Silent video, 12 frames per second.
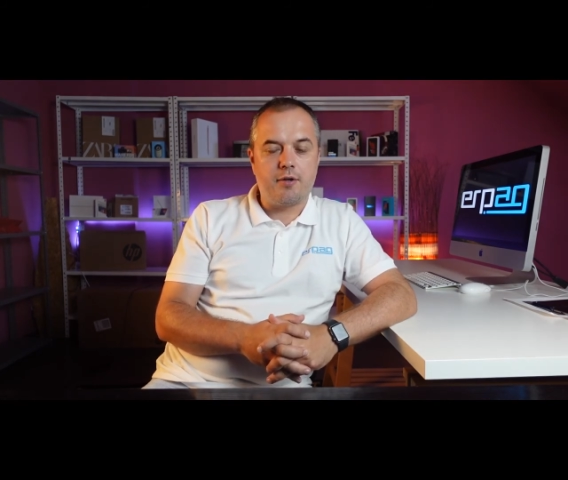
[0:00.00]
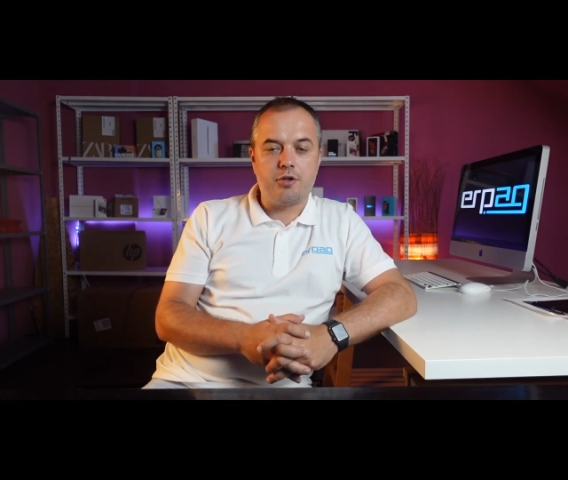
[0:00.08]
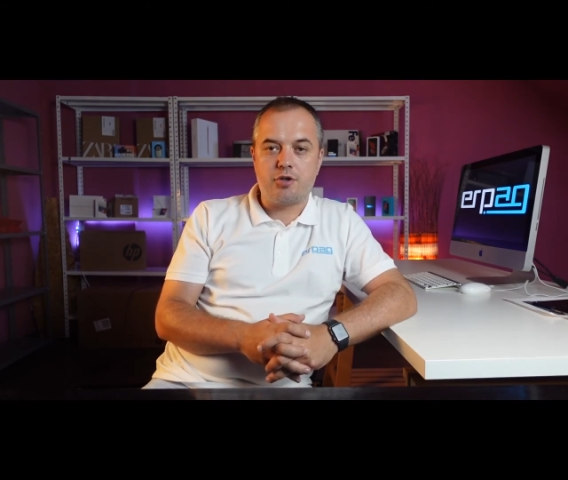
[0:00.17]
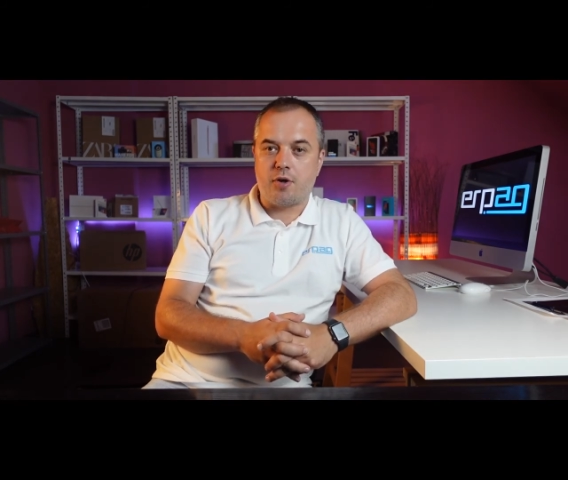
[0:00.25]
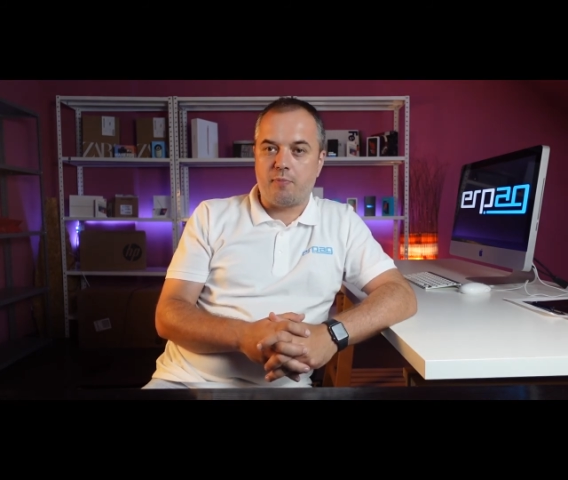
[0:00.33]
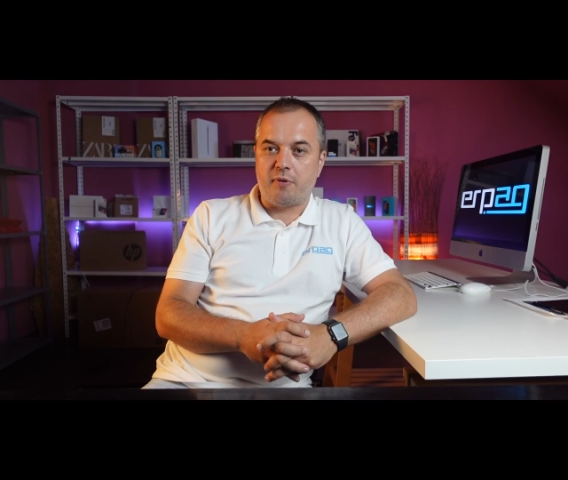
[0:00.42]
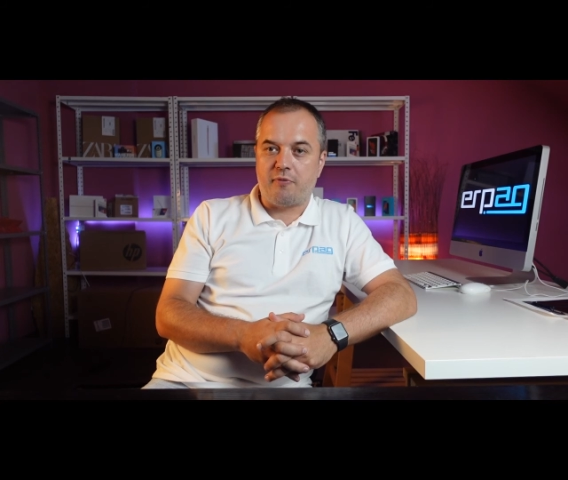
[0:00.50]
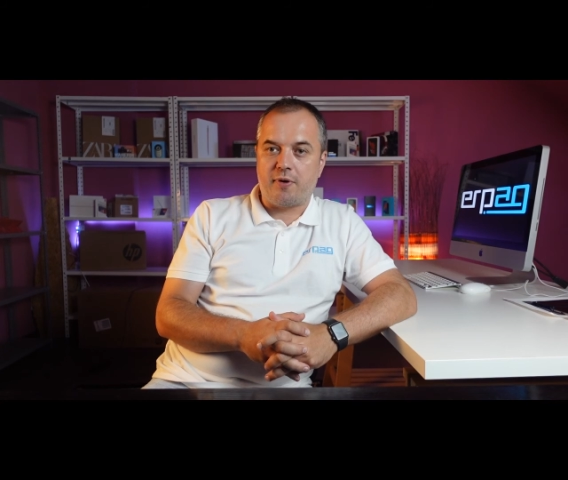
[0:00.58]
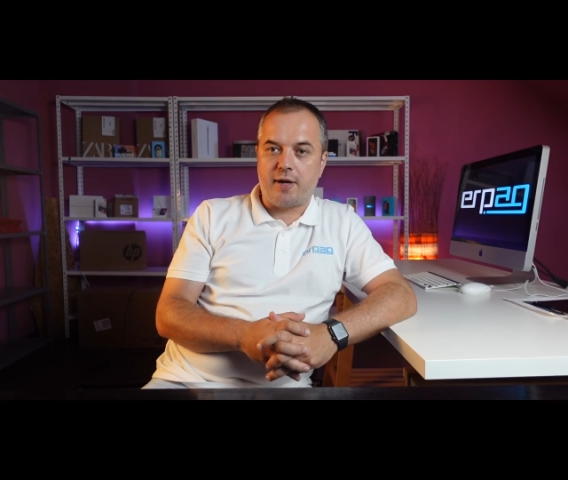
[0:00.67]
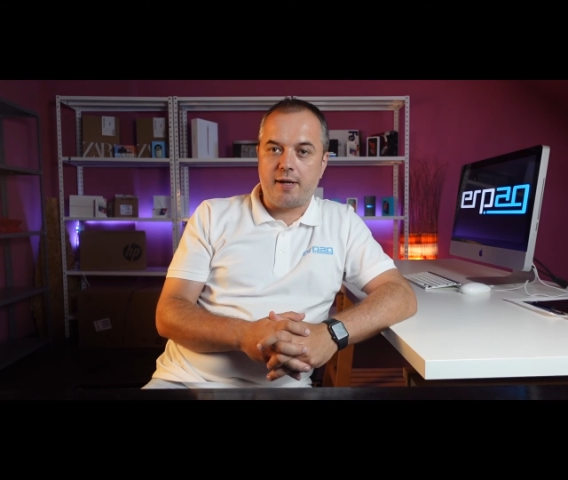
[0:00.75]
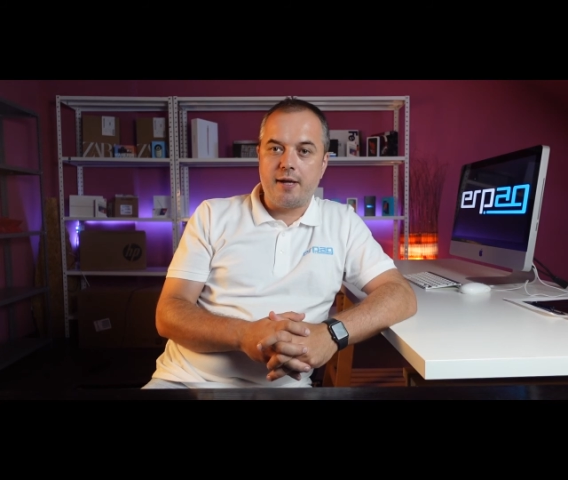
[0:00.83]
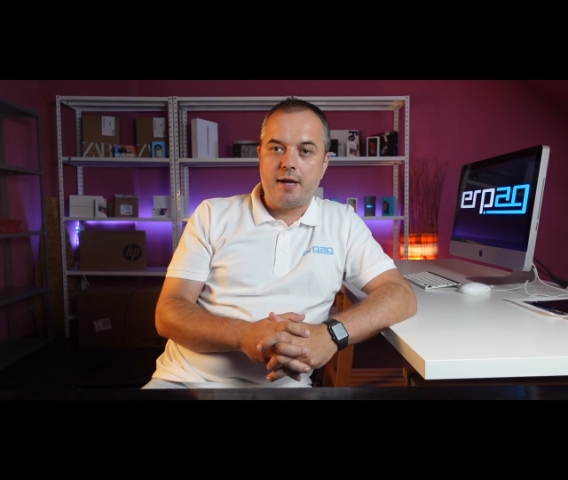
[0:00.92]

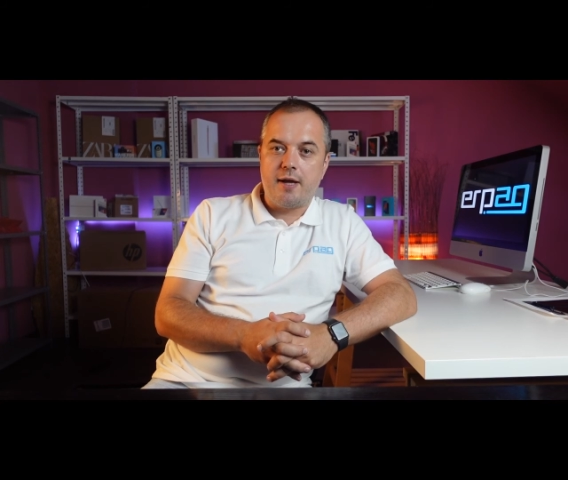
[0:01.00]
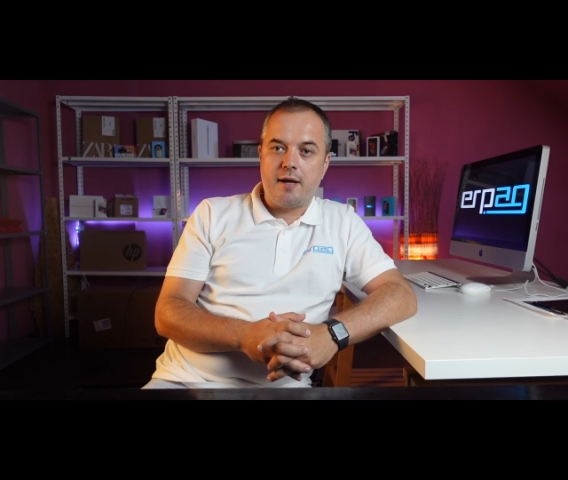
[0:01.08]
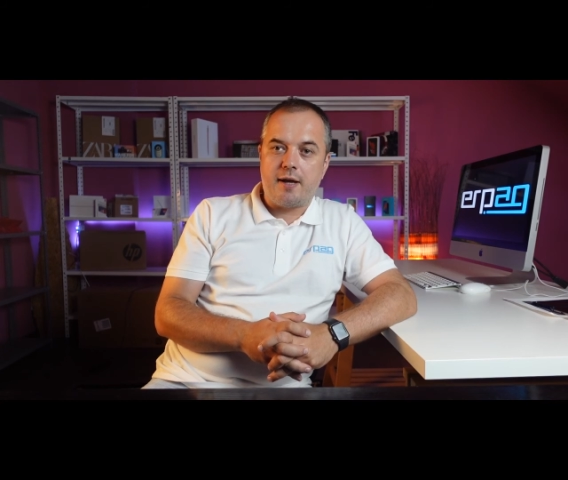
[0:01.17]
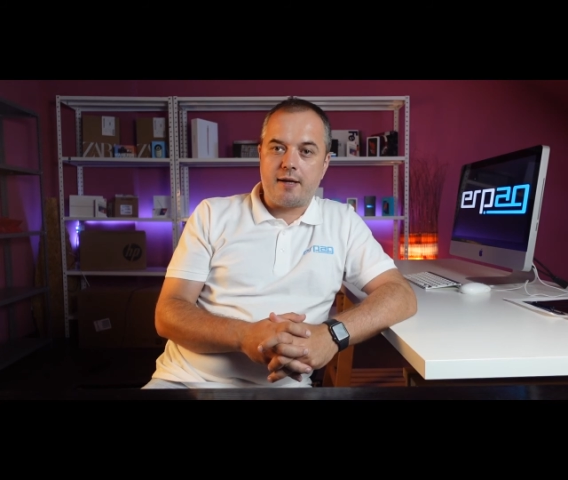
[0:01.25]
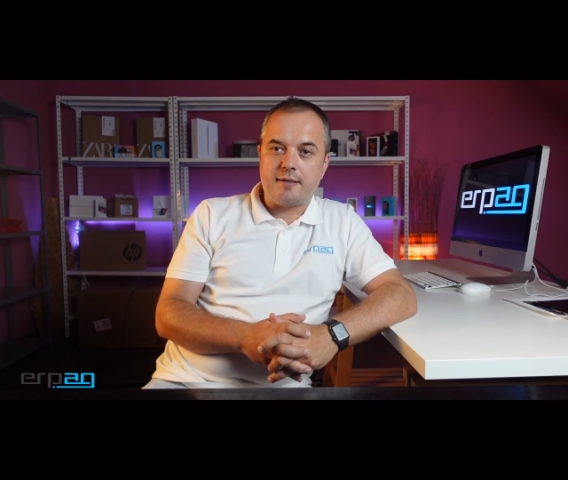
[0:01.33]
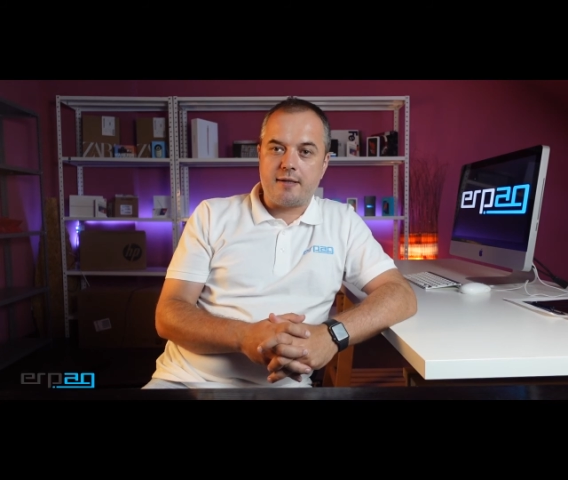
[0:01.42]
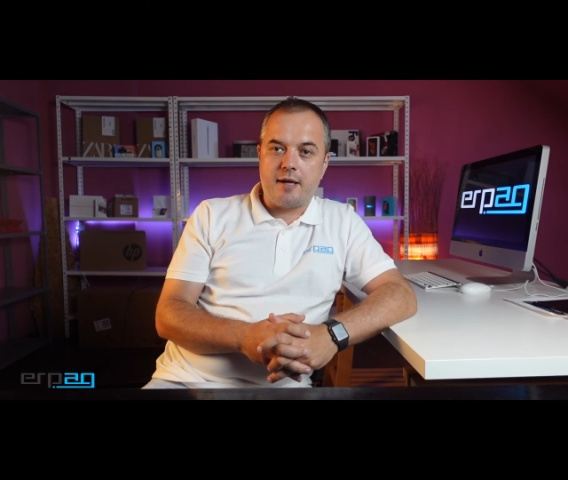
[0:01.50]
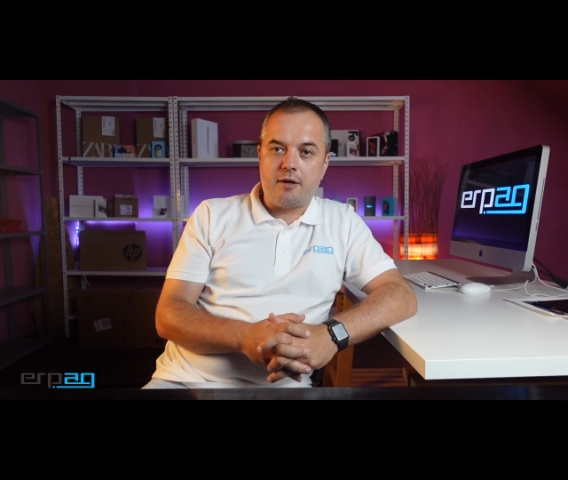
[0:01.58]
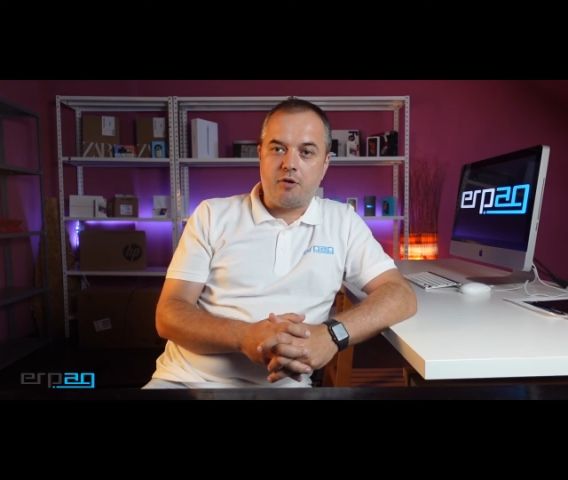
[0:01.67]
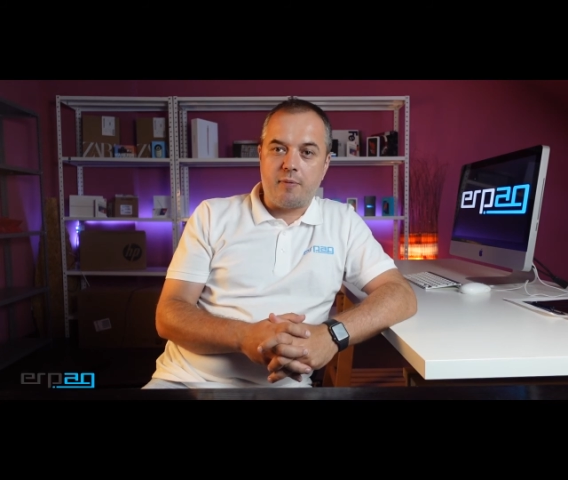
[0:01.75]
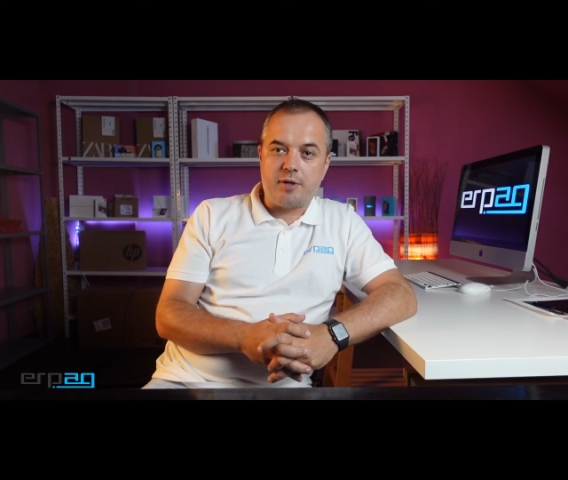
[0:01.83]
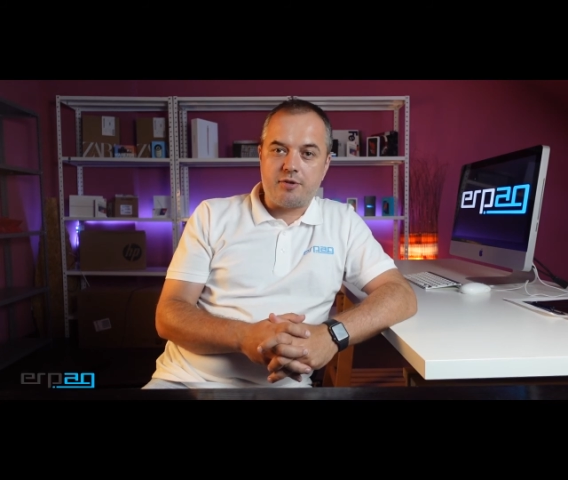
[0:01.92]
Shopify as an
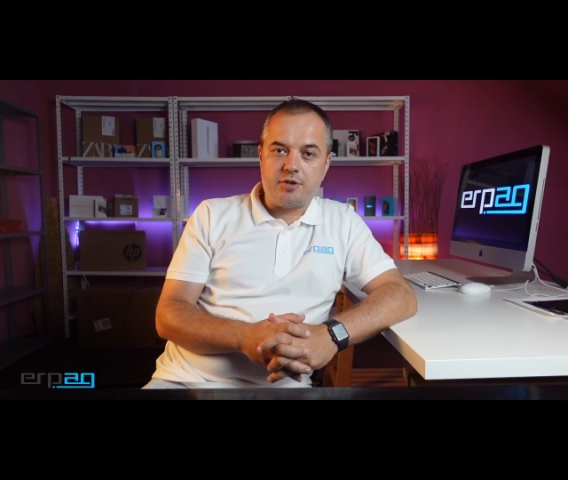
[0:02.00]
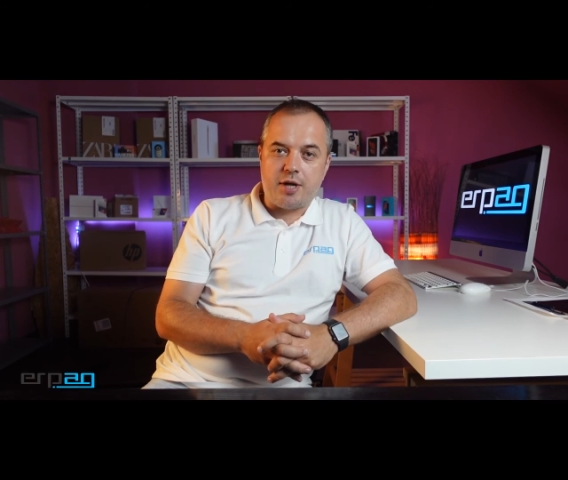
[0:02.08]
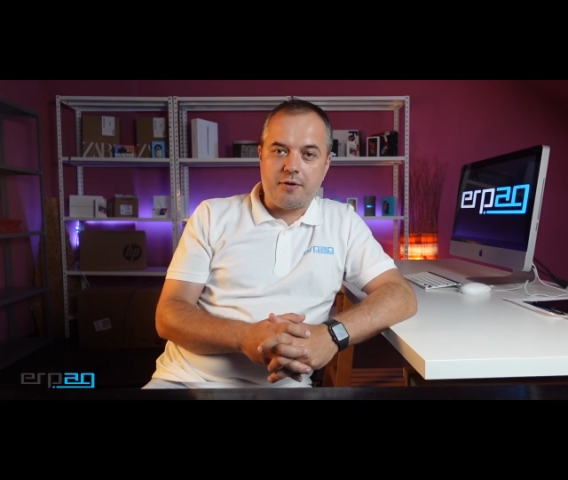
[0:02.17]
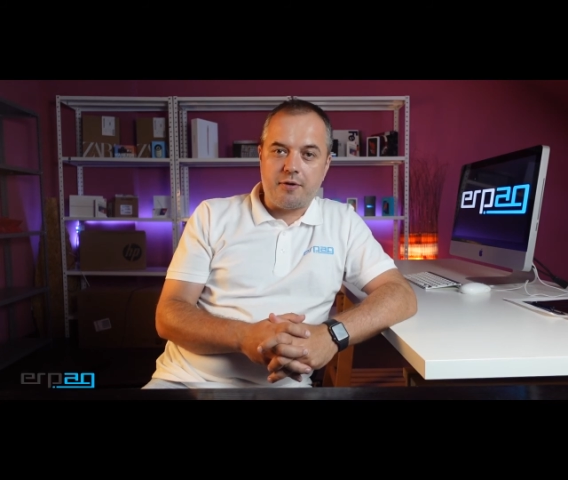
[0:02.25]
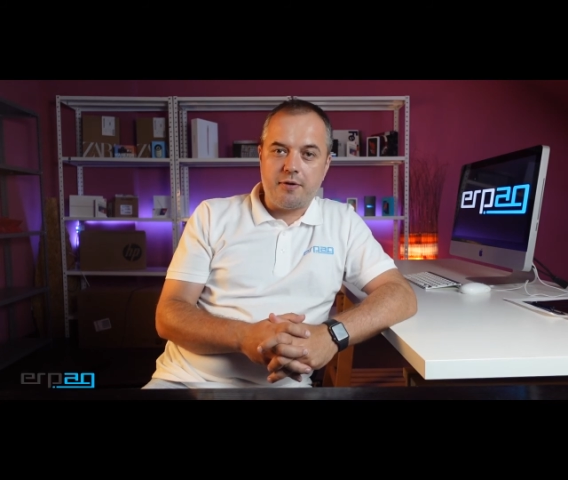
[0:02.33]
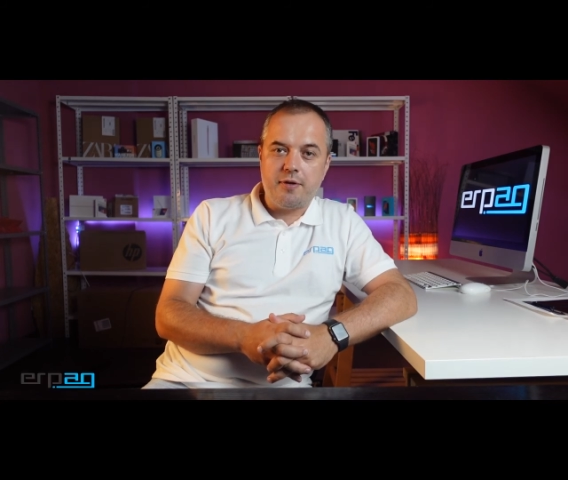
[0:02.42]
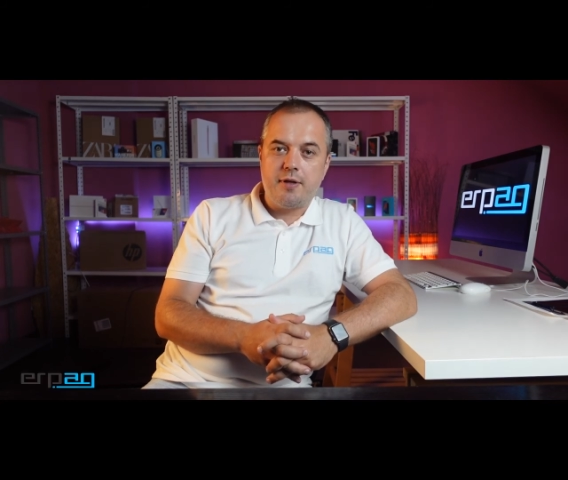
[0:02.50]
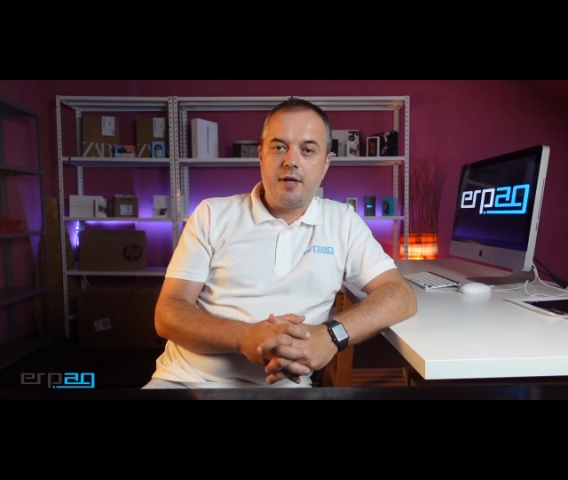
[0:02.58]
e-commerce channel.